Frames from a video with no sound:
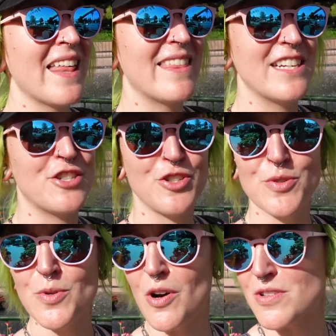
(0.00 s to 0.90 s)
They
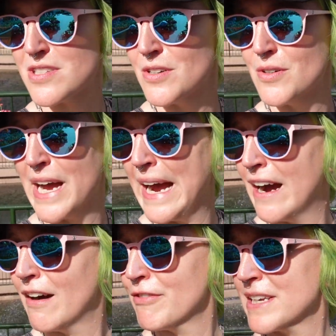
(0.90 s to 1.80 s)
do also
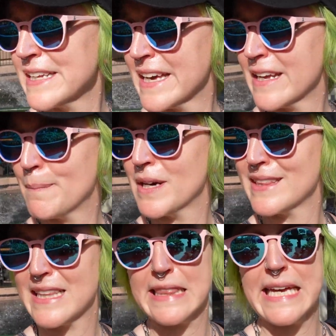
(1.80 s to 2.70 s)
have, we didn't get it, but at
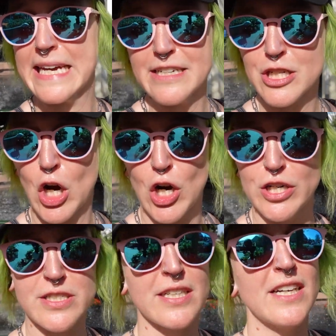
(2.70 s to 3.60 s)
the land
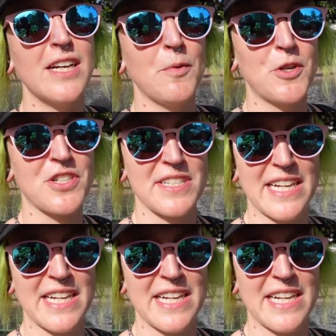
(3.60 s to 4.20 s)
cart, which is